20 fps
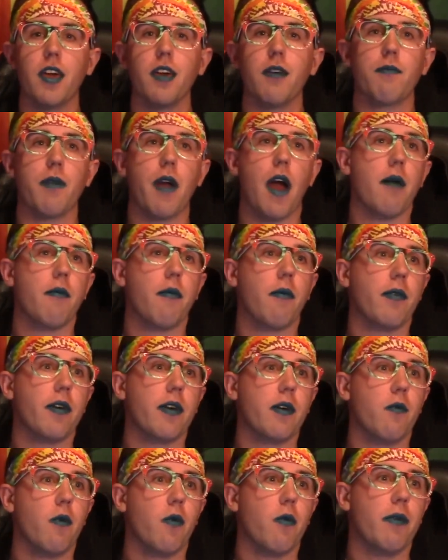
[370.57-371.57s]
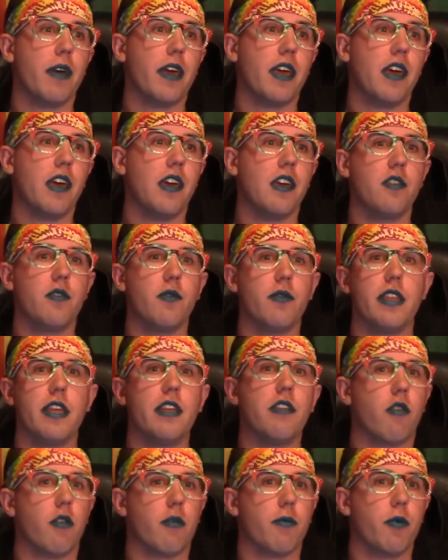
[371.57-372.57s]
It probably will make it into an
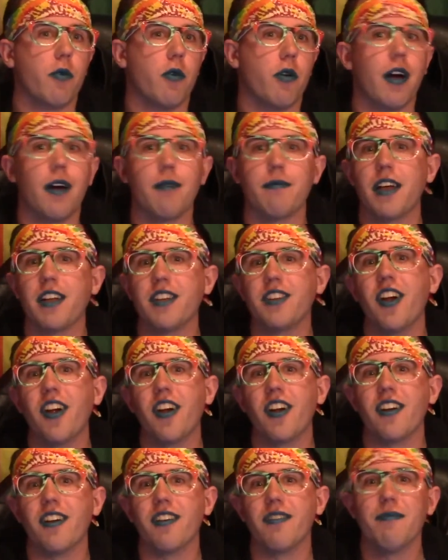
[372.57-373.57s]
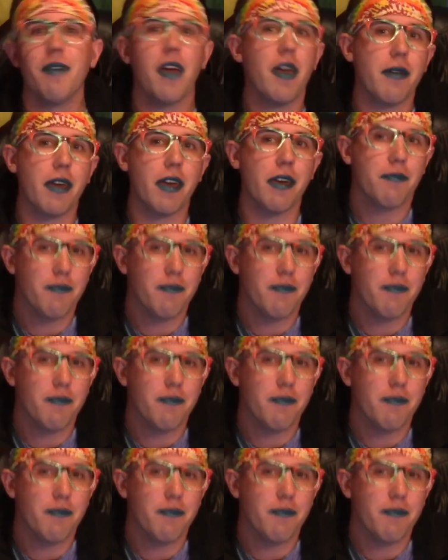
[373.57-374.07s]
indoor pool. I'm not sure. Maybe.